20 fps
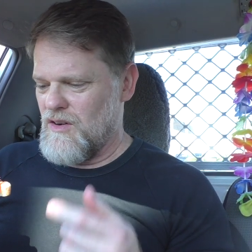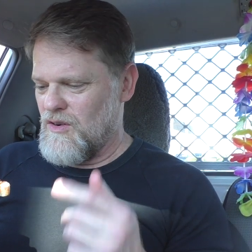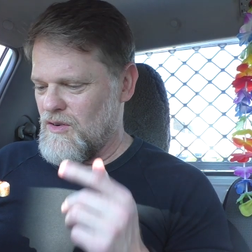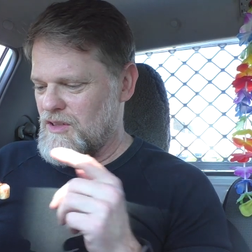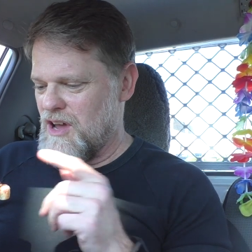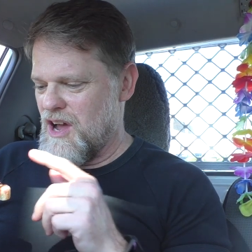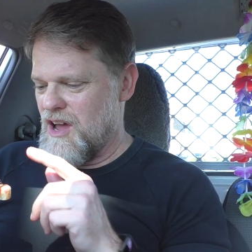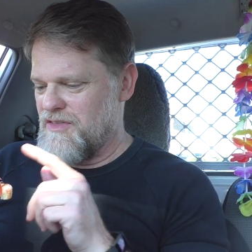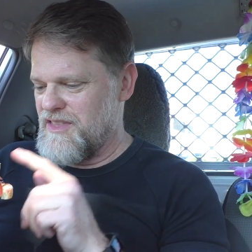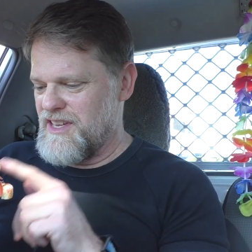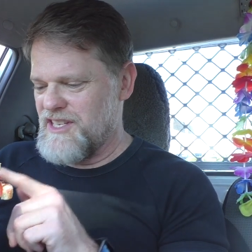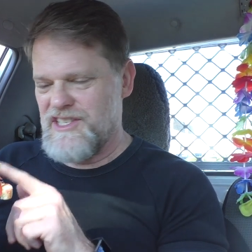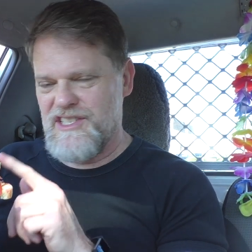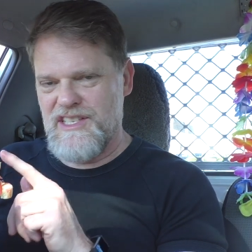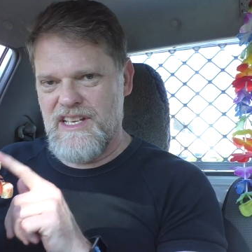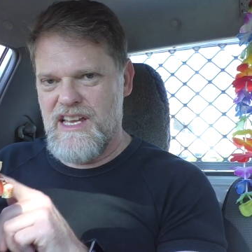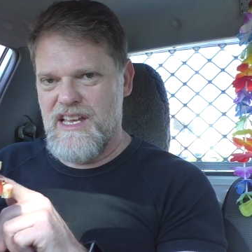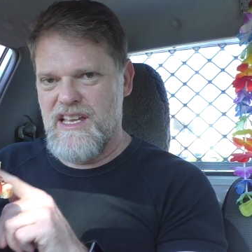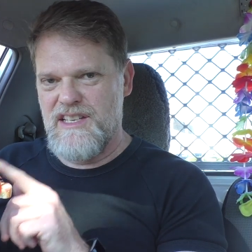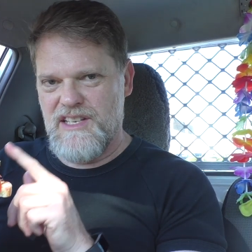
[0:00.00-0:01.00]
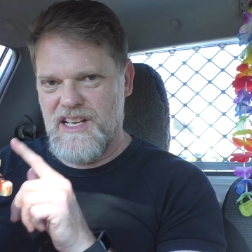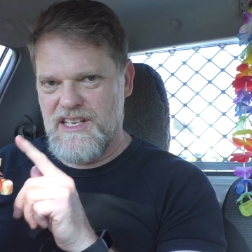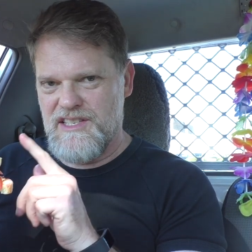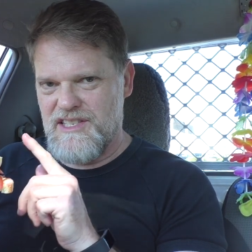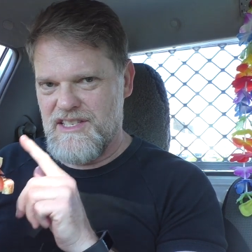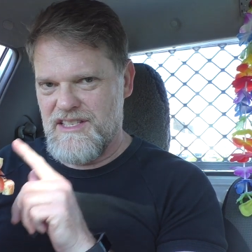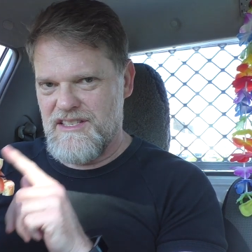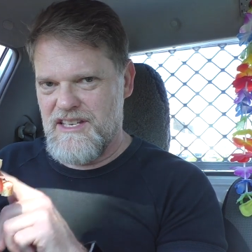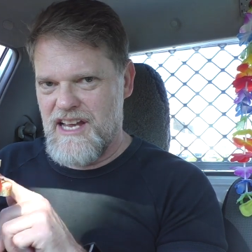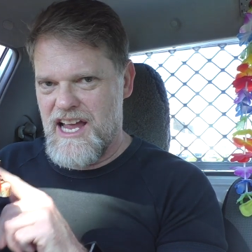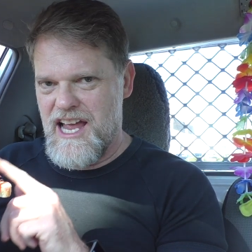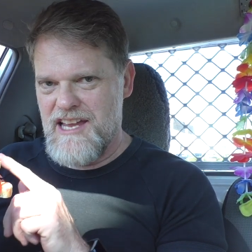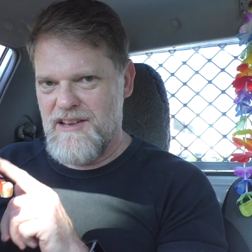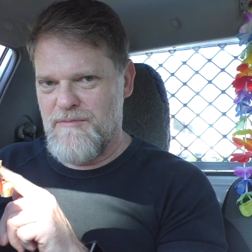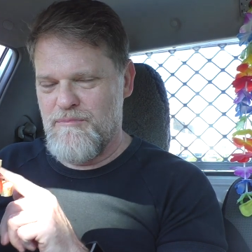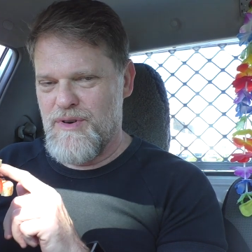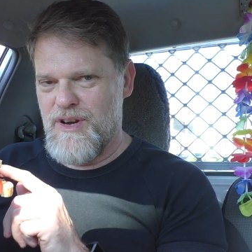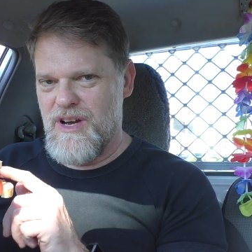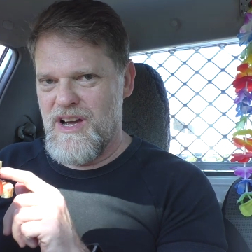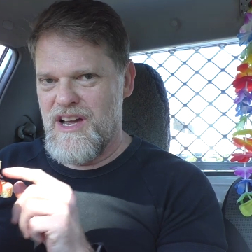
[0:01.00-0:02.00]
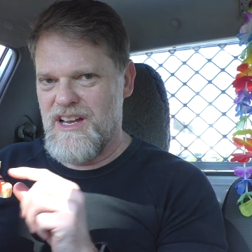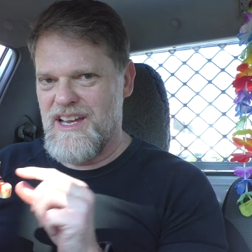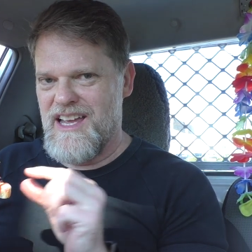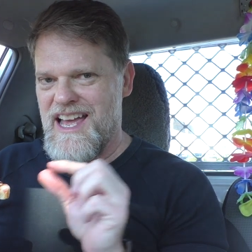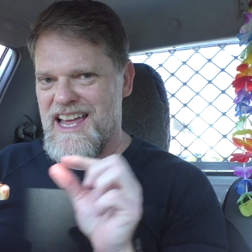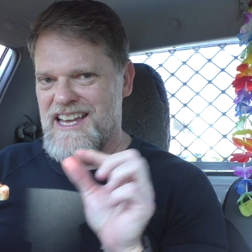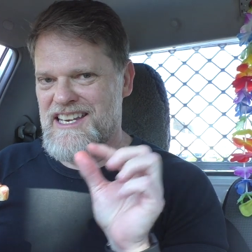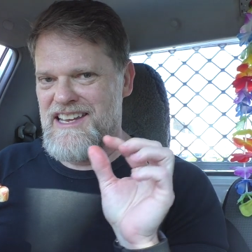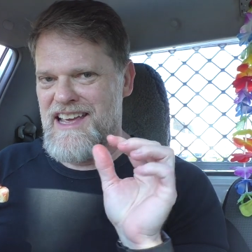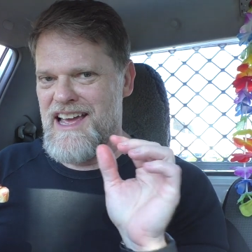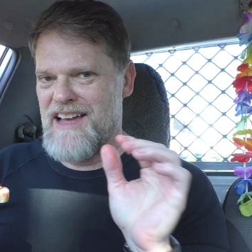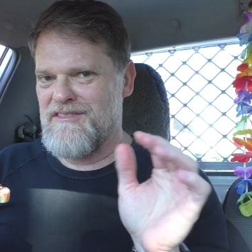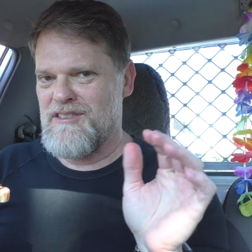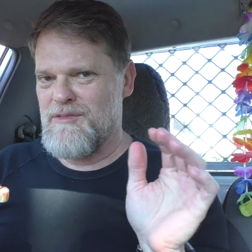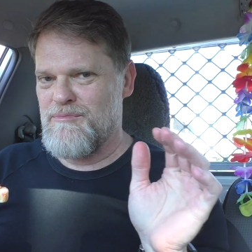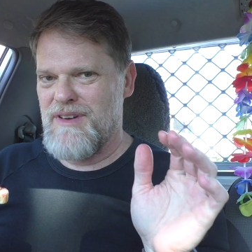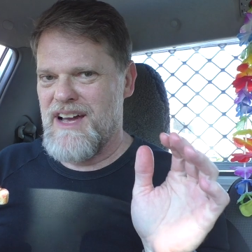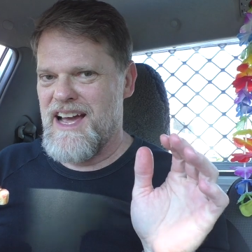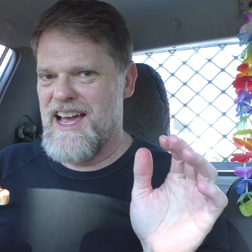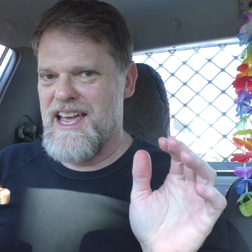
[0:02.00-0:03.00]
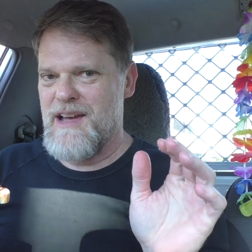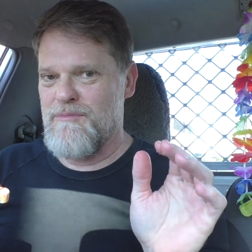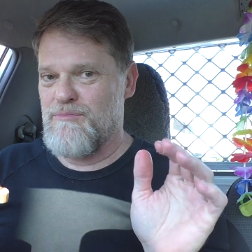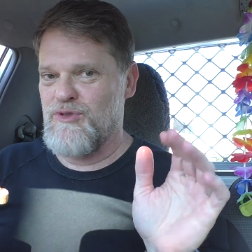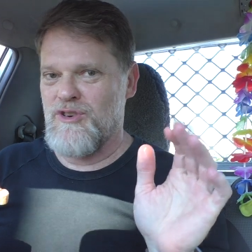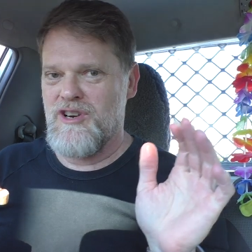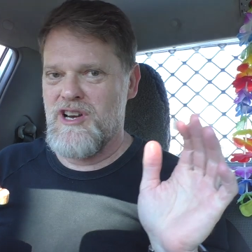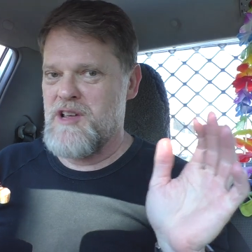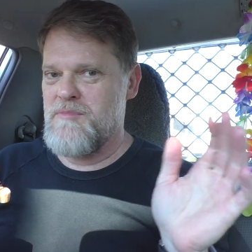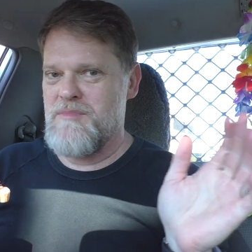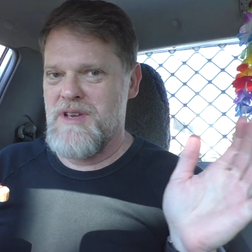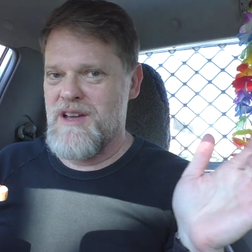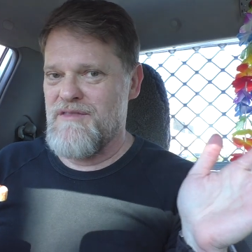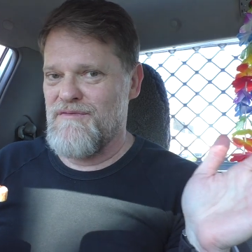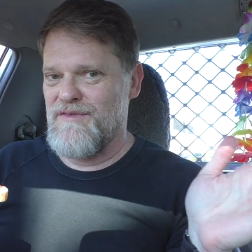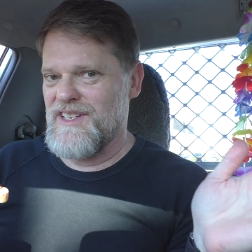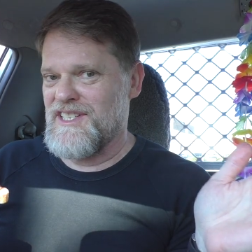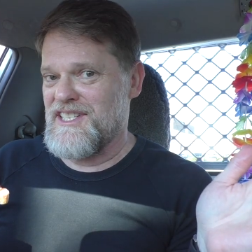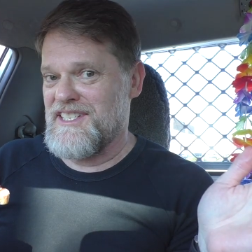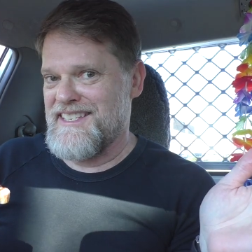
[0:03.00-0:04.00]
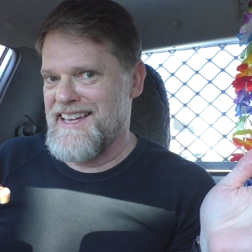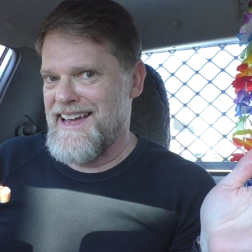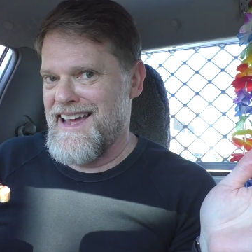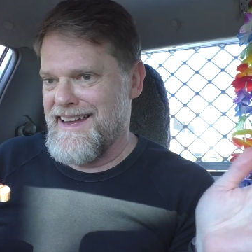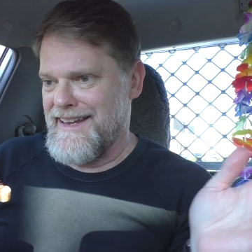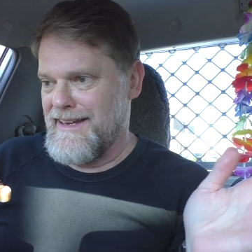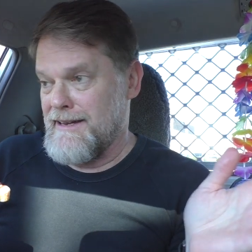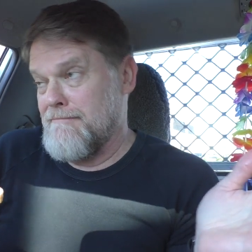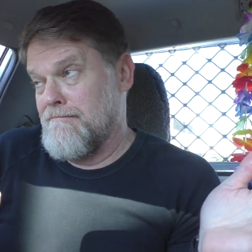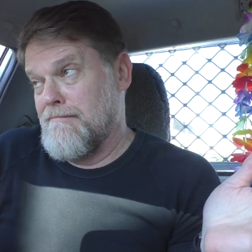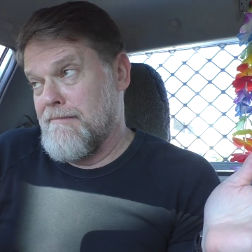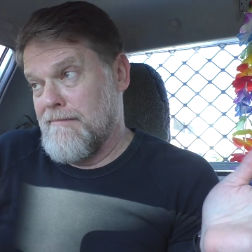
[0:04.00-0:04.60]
Although this is a steak burger and you have to pay a premium for steak.